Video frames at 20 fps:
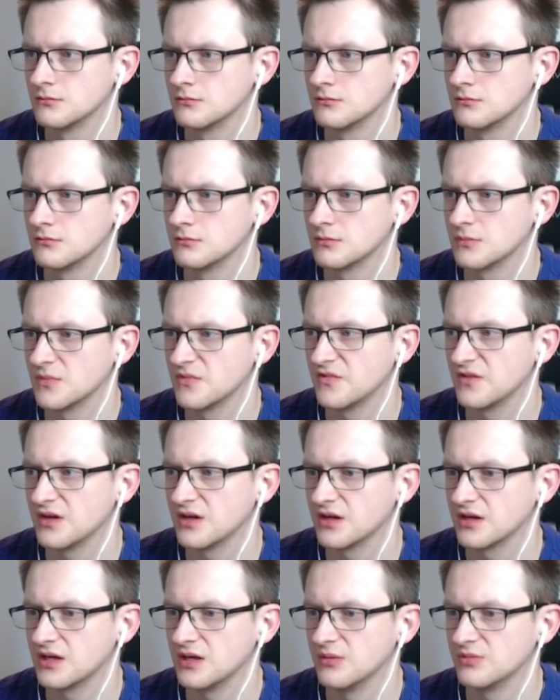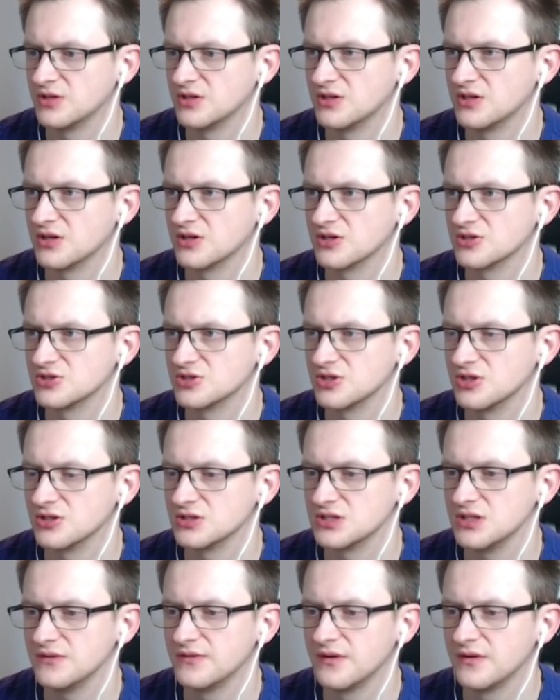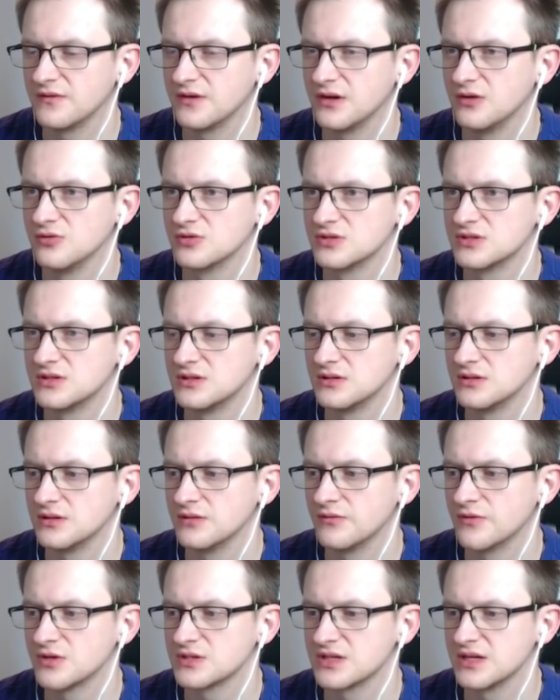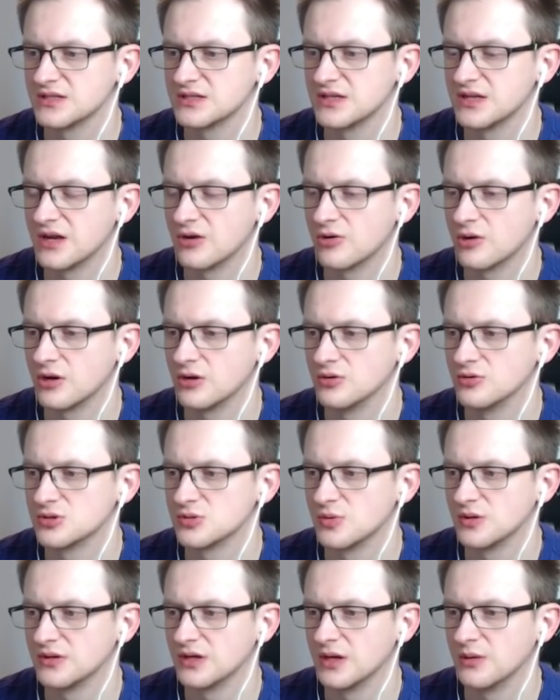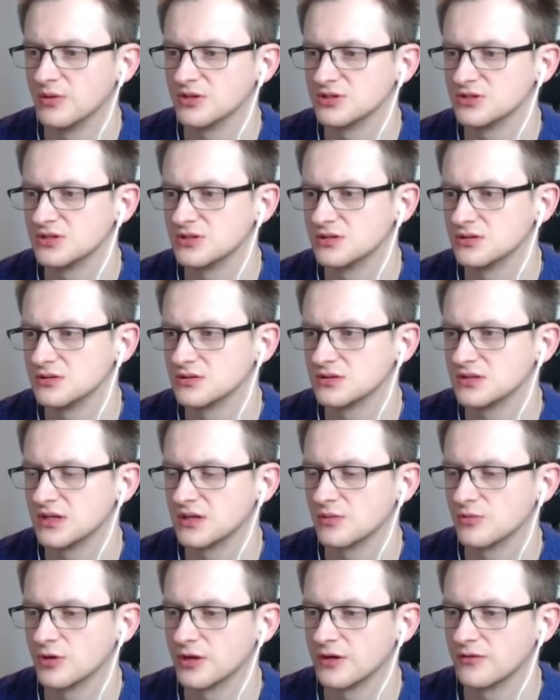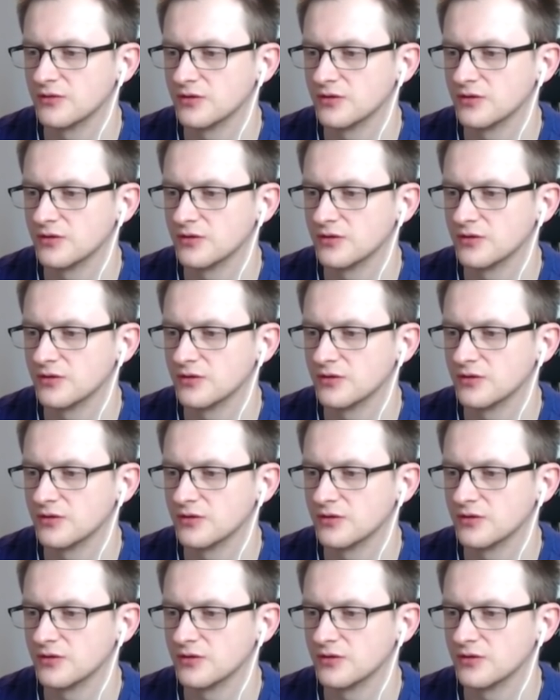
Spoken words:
I think I keep the dagger charge. Even if I lose, worst case scenario I lose 1 damage. It's like whatever.